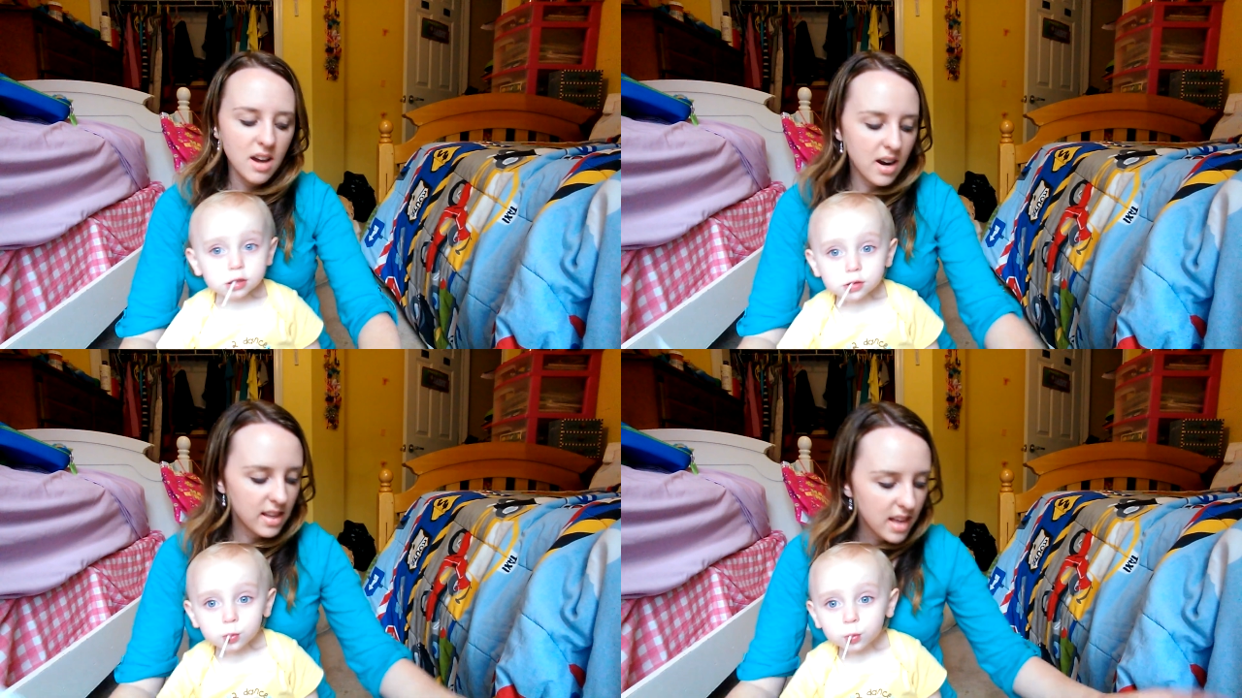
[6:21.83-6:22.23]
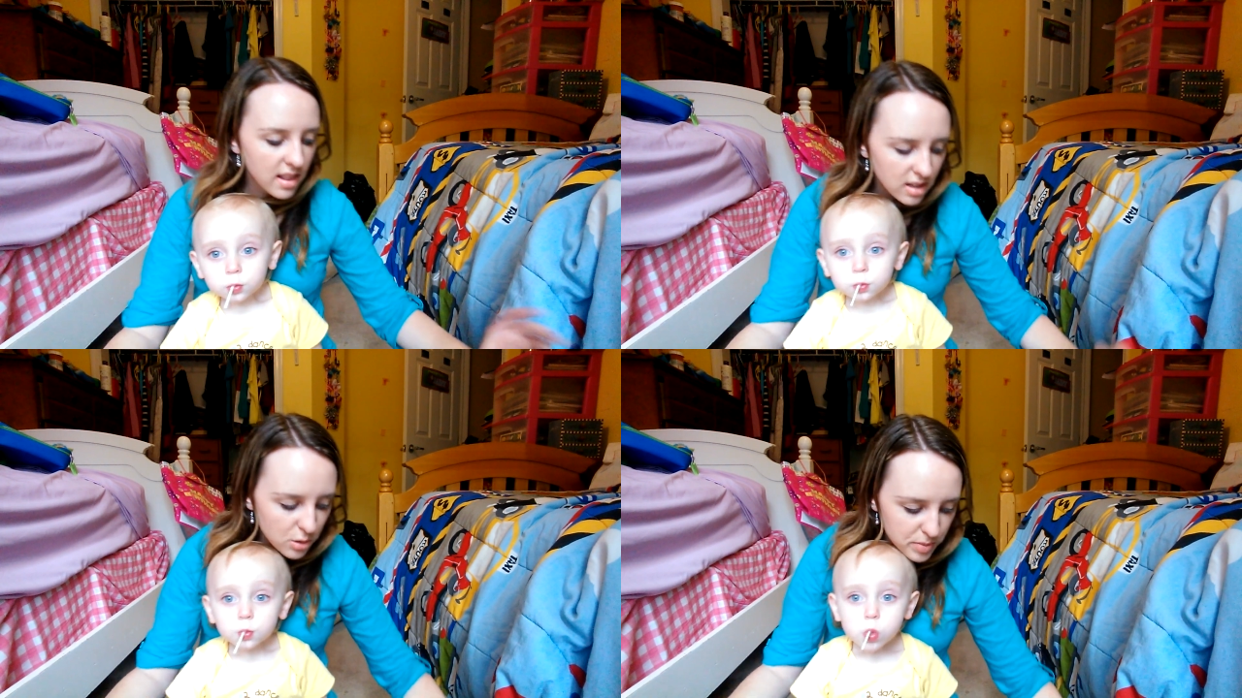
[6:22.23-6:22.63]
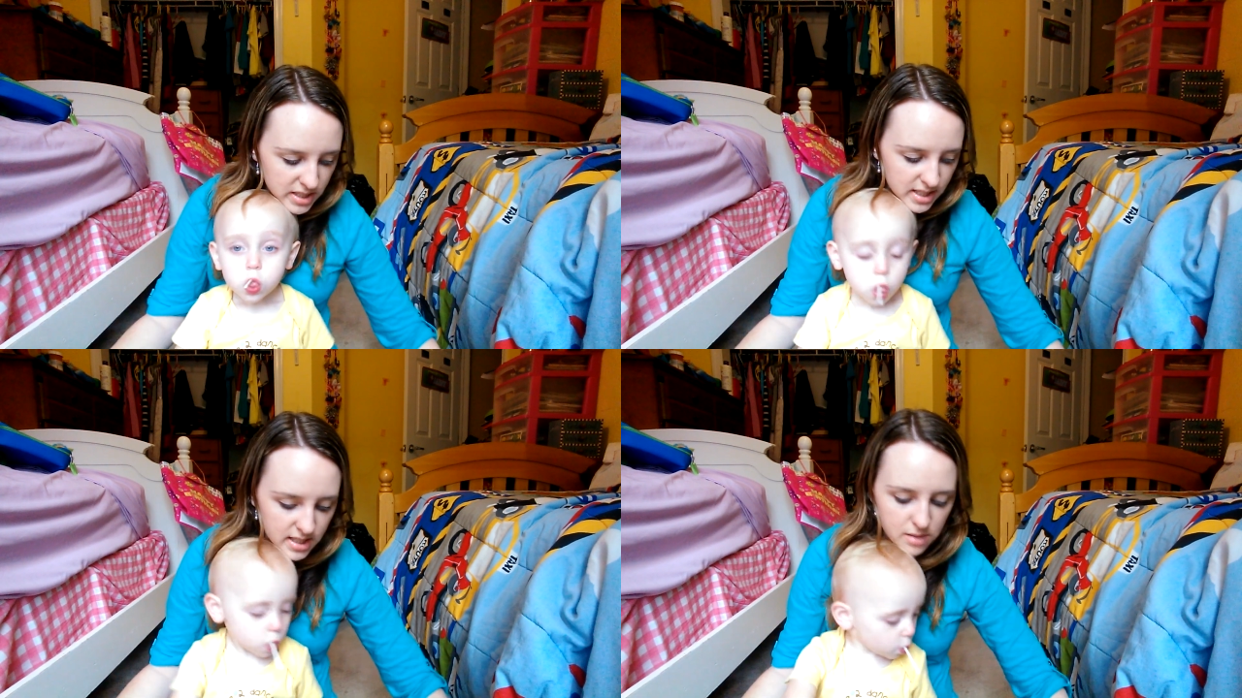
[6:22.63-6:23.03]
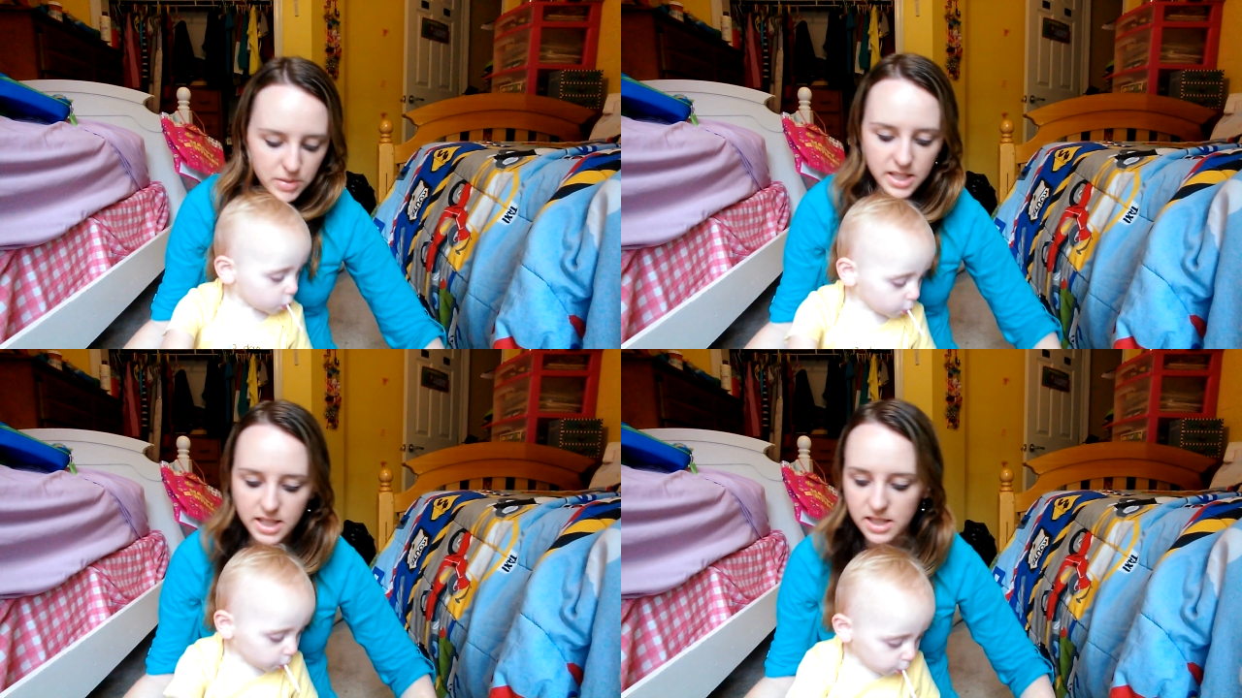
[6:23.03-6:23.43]
Speaker 1: All right, Lalaloopsies,
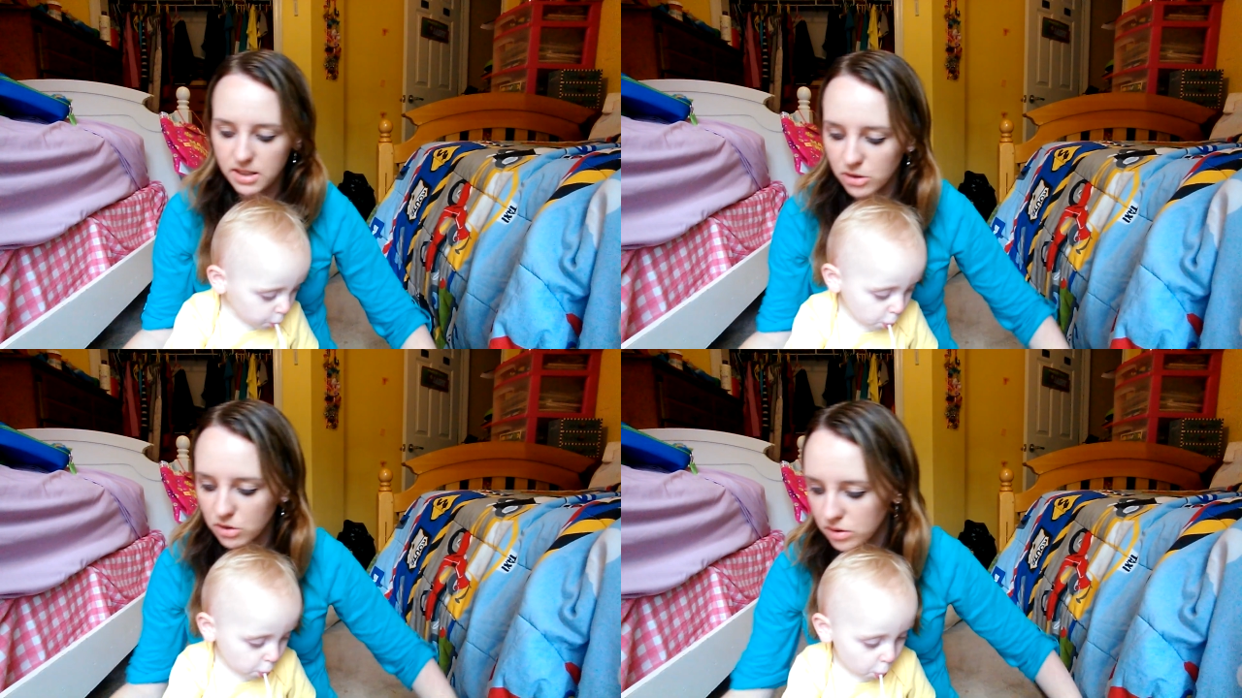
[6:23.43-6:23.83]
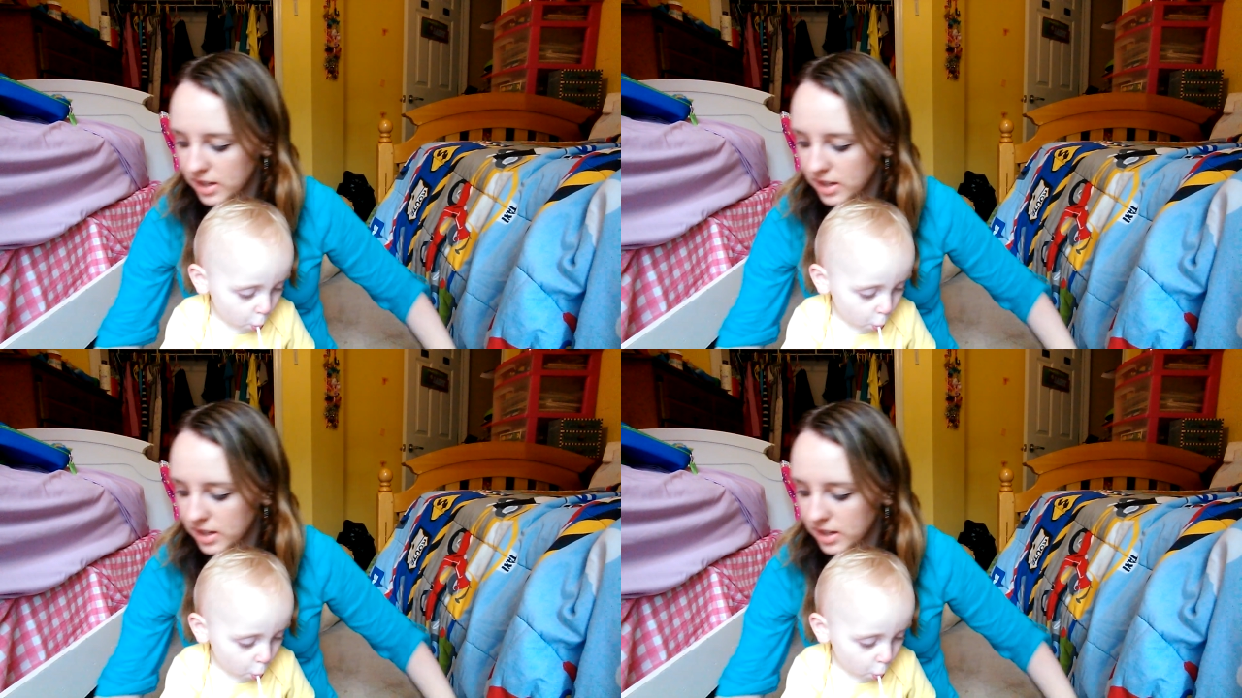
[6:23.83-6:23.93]
mini little